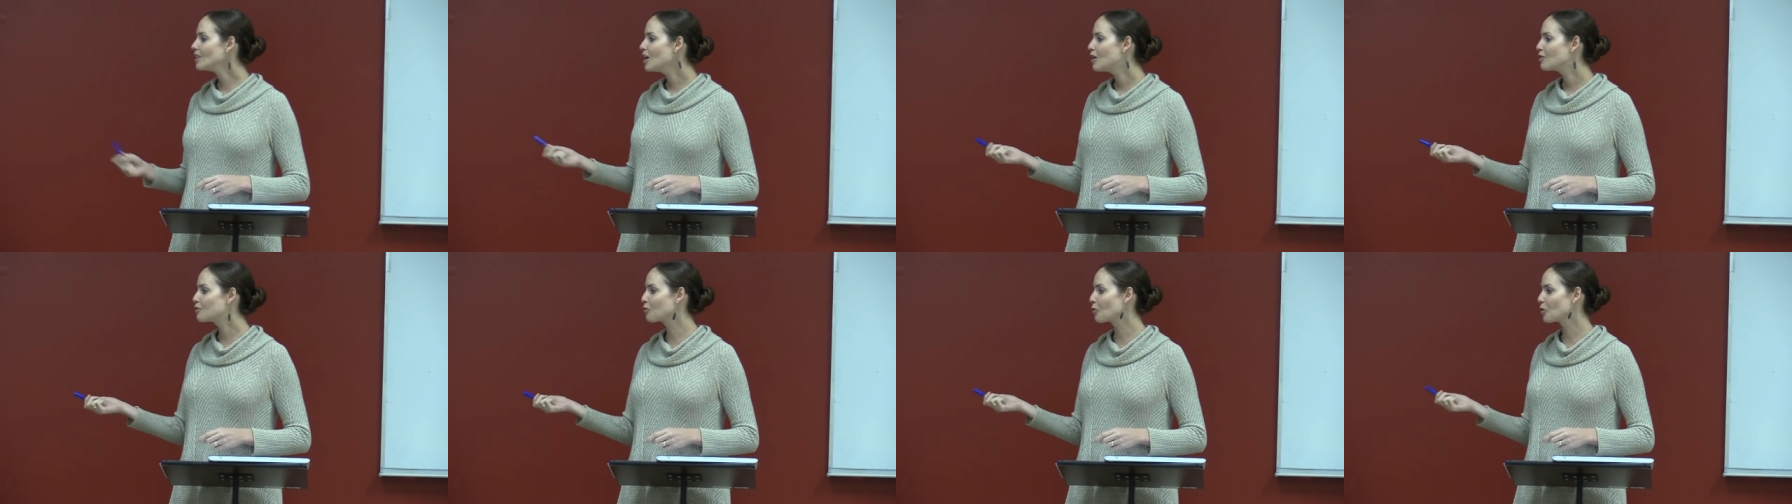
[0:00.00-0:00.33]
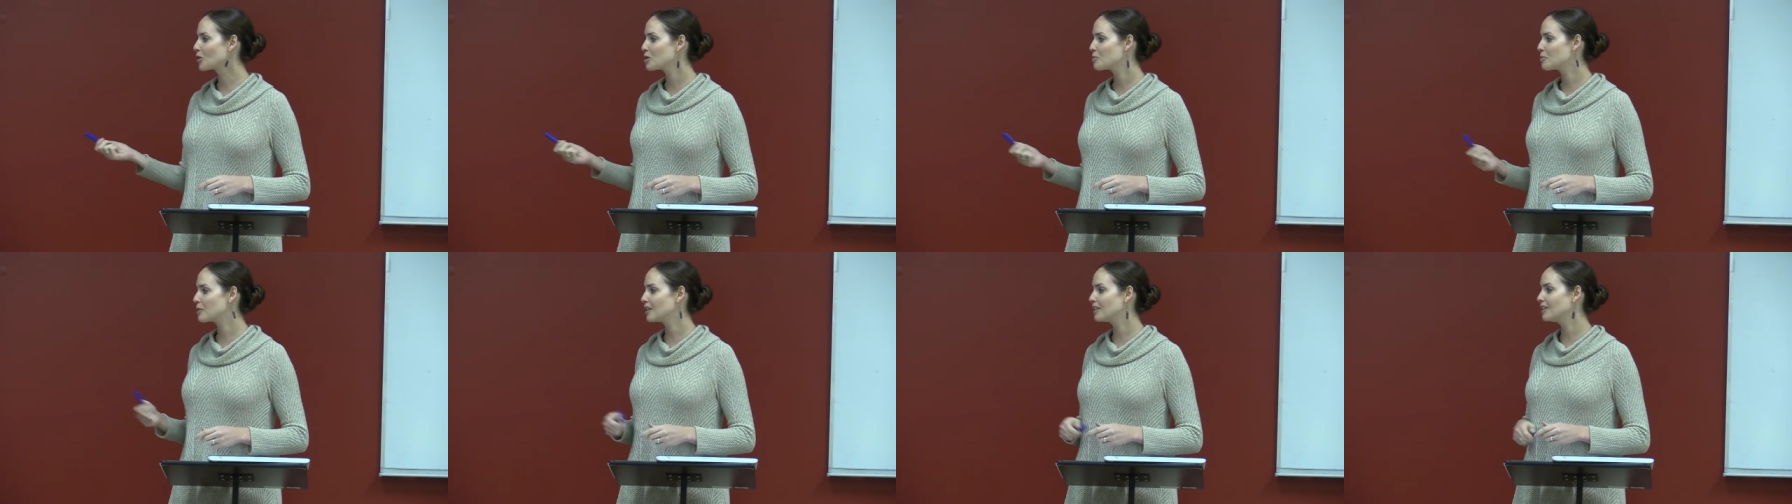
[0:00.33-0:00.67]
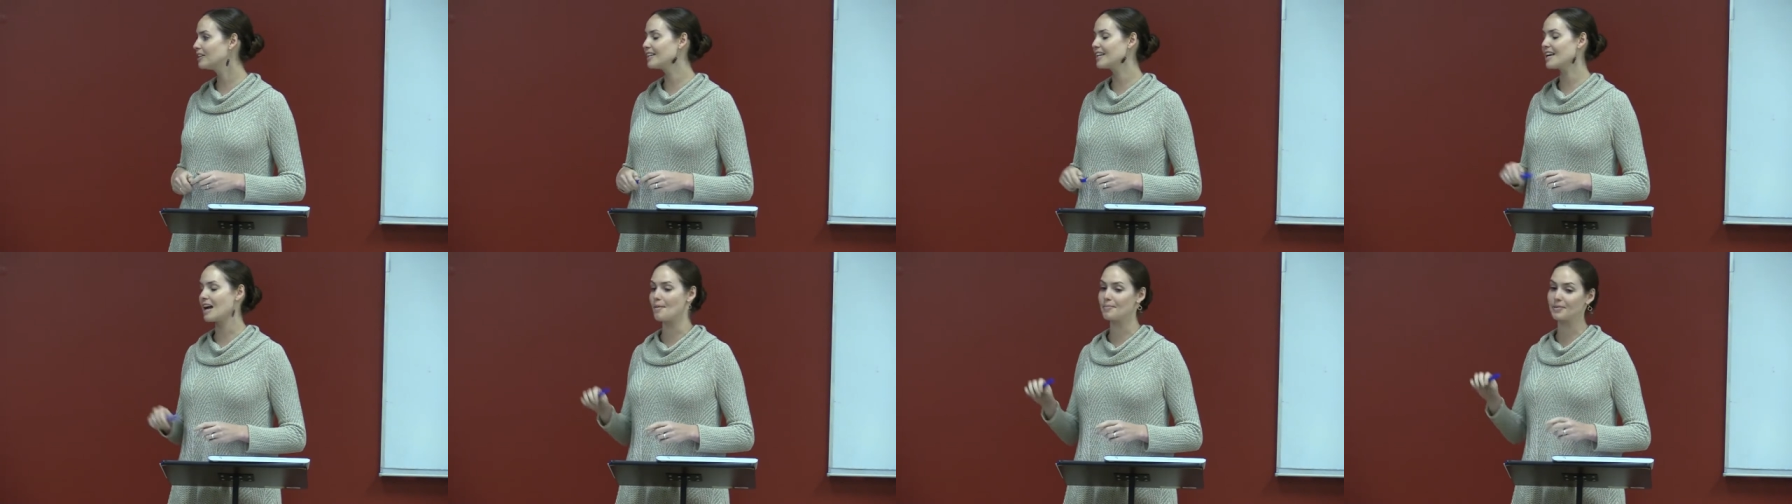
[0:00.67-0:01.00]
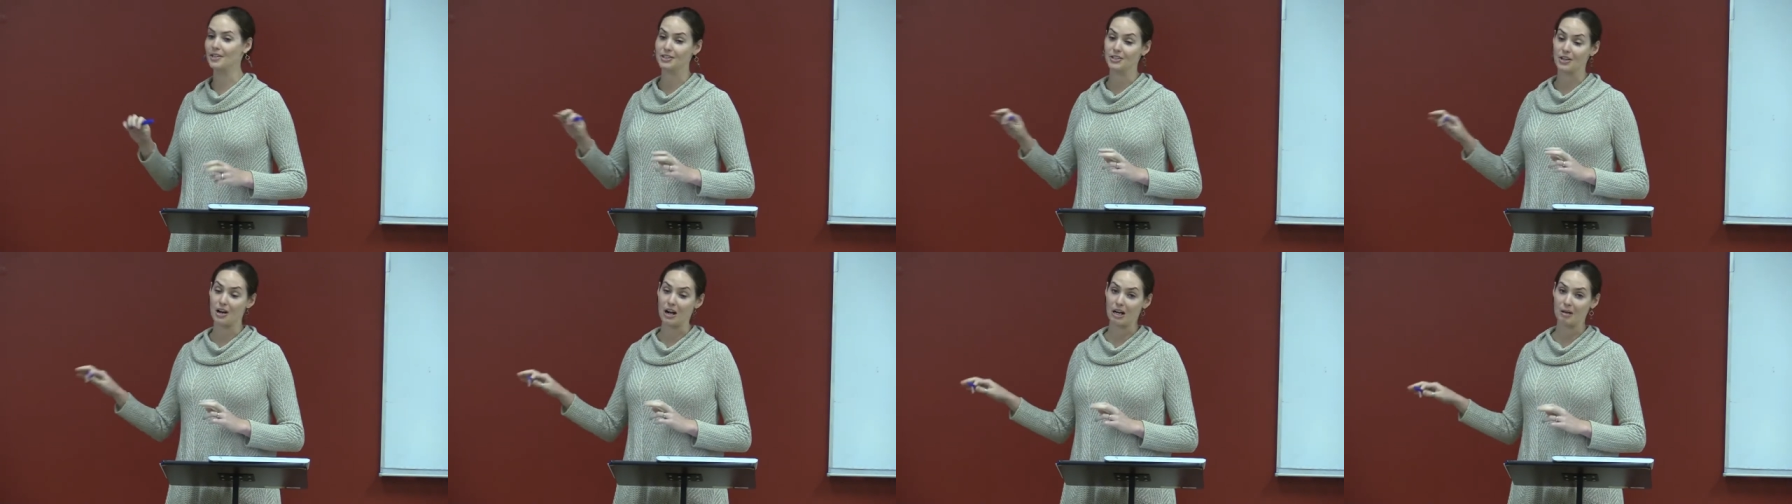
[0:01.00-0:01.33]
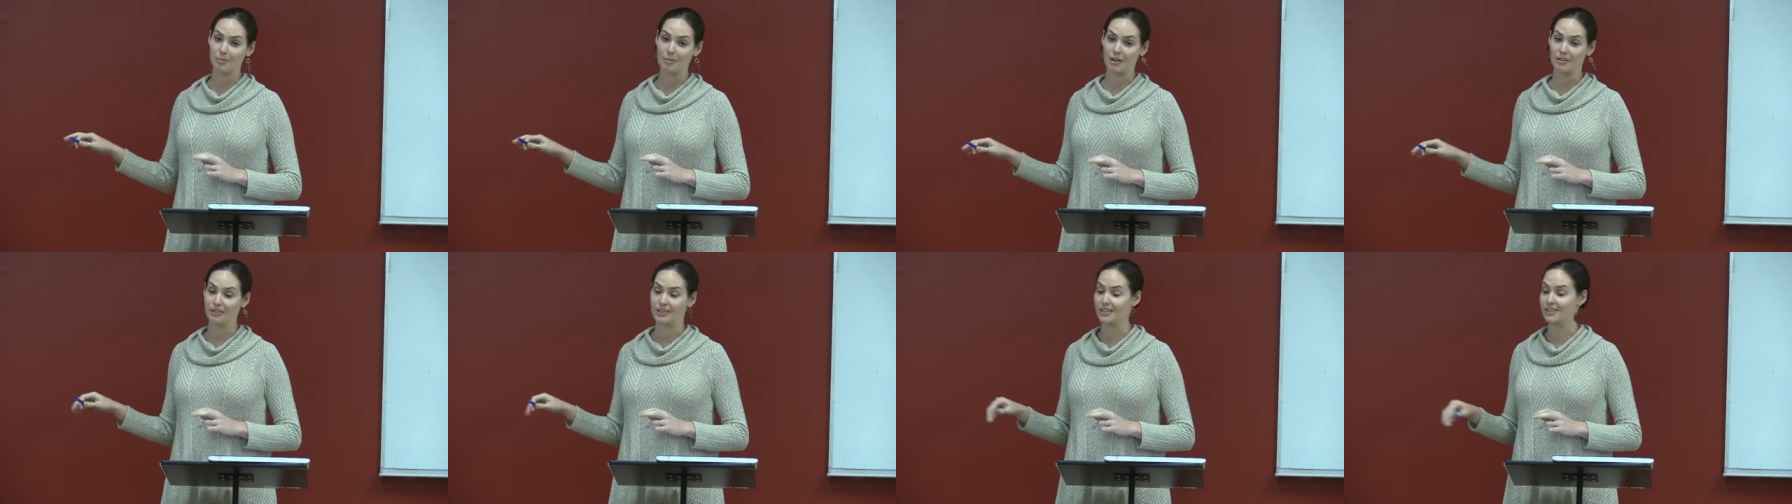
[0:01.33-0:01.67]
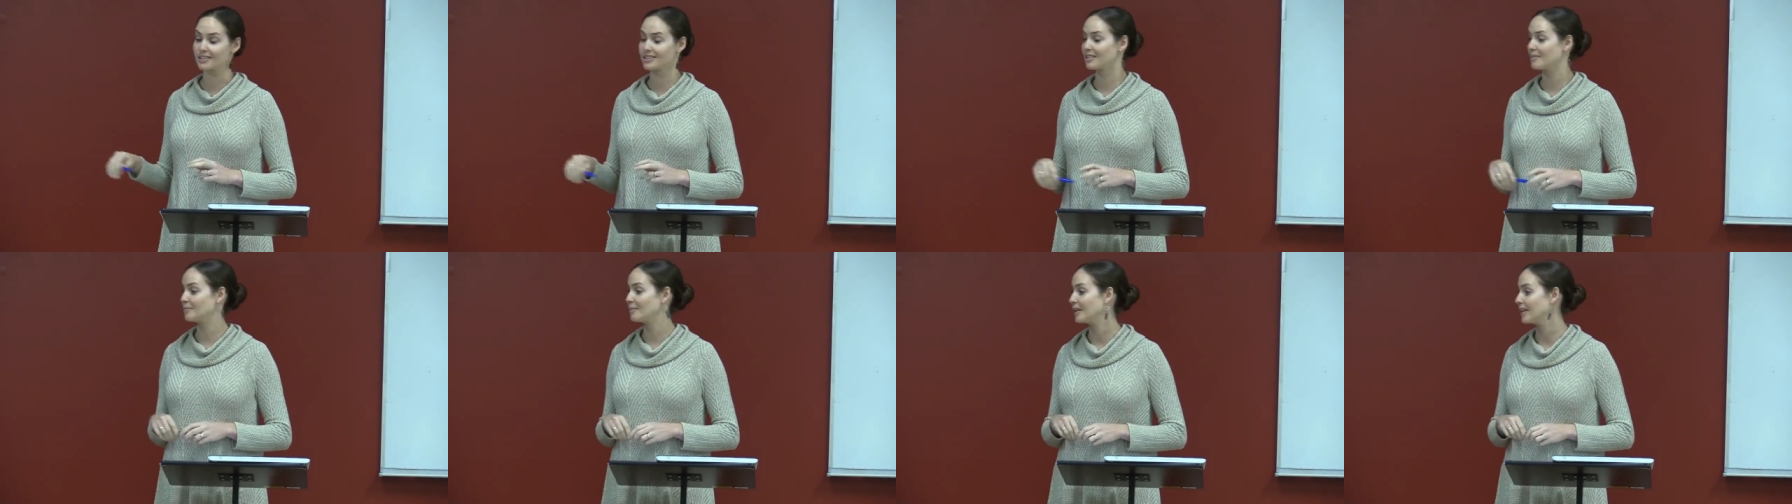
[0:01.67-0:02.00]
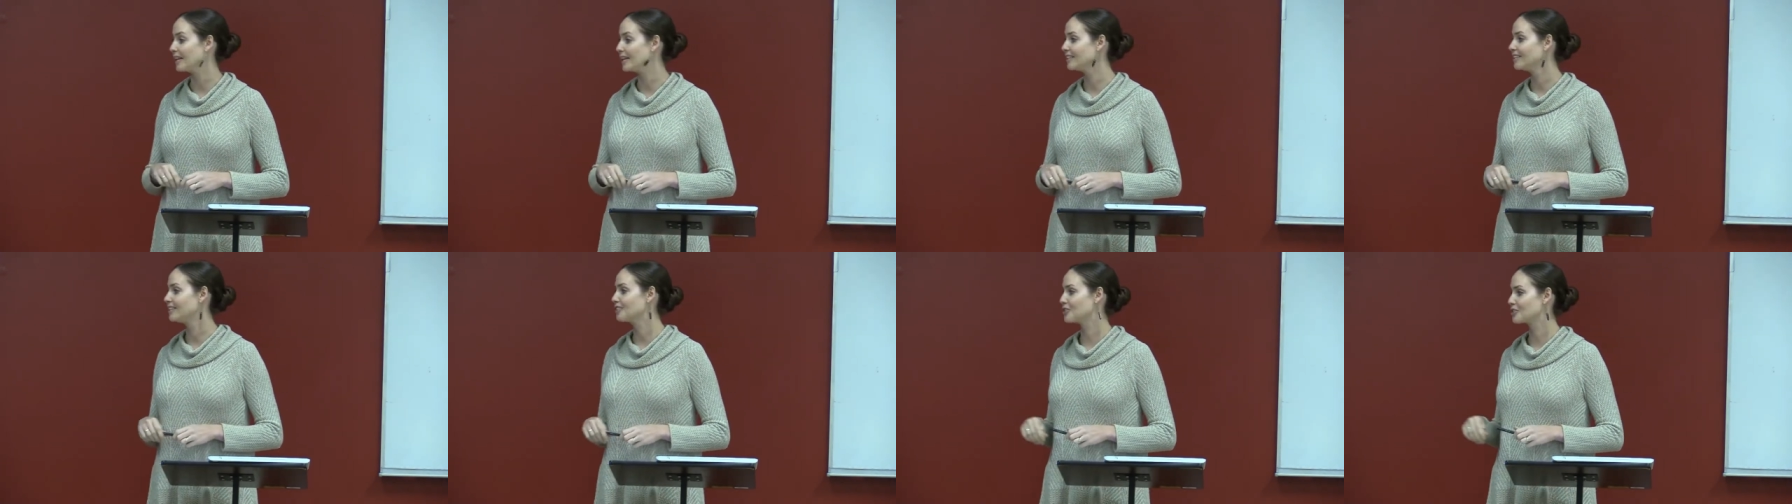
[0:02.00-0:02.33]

Affordability, I'm going to talk about this in a minute.